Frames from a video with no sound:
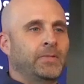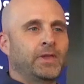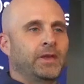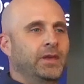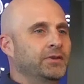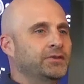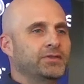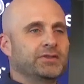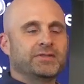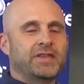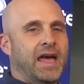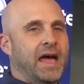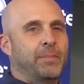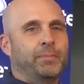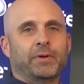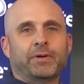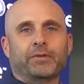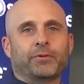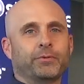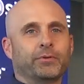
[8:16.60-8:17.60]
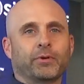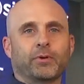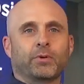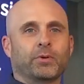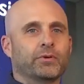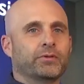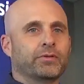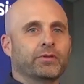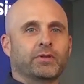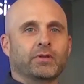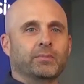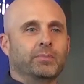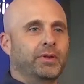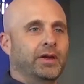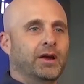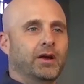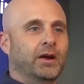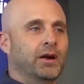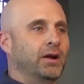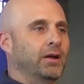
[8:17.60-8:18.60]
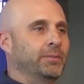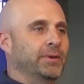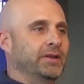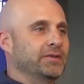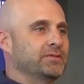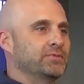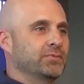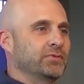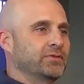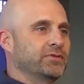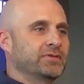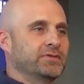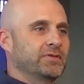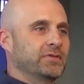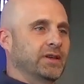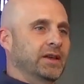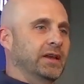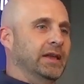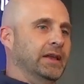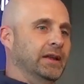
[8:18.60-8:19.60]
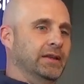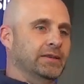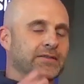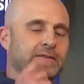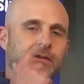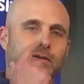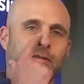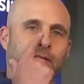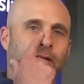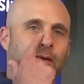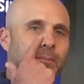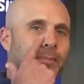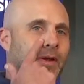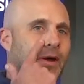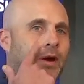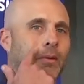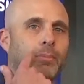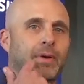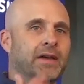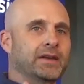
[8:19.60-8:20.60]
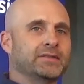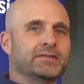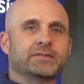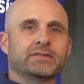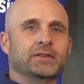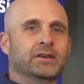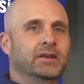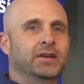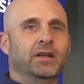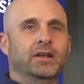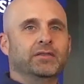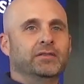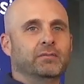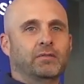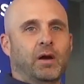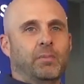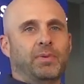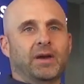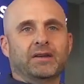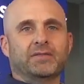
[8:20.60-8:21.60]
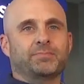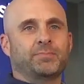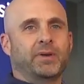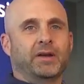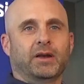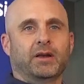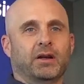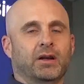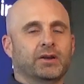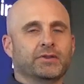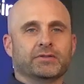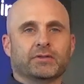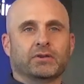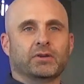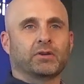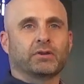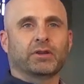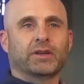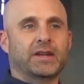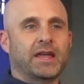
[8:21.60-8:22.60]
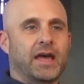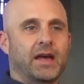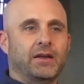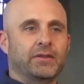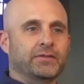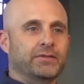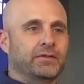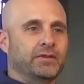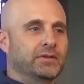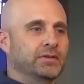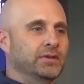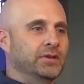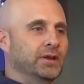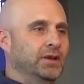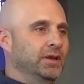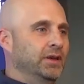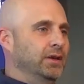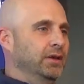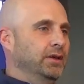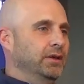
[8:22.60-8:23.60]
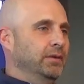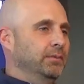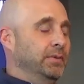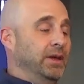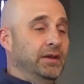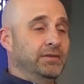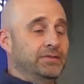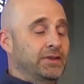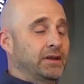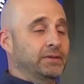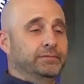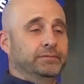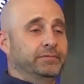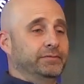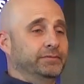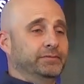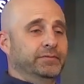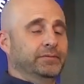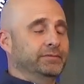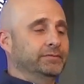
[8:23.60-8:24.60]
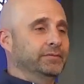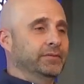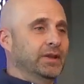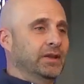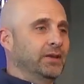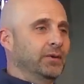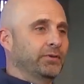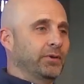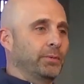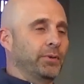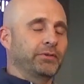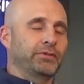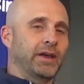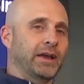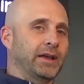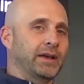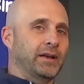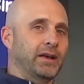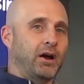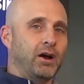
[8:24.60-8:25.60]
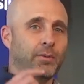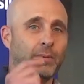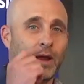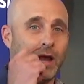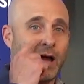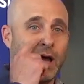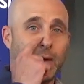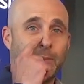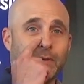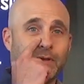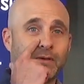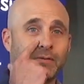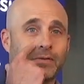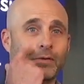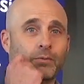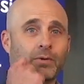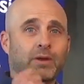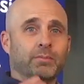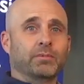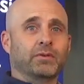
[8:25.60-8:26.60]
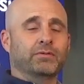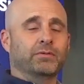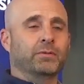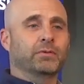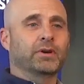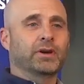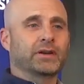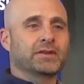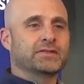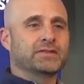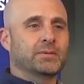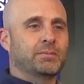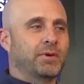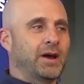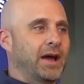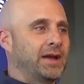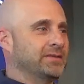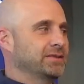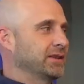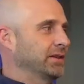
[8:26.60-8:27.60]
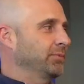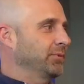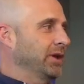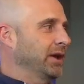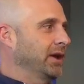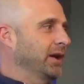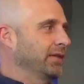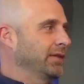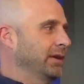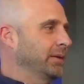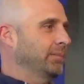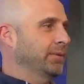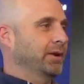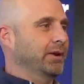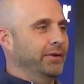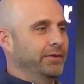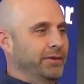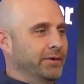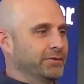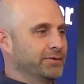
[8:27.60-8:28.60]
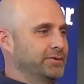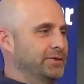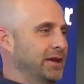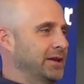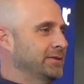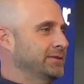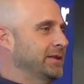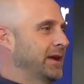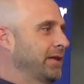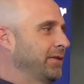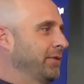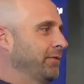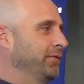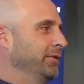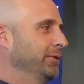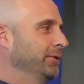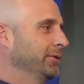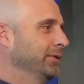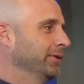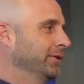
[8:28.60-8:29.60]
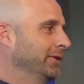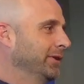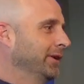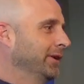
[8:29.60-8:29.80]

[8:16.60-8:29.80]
It's just happened through the course of the play call. I mean, it's been our base, some of our base play calls on early downs, and he's done them. It's almost like a carbon copy of the week before against Nebraska when he caught that ball, and there's Chase down the field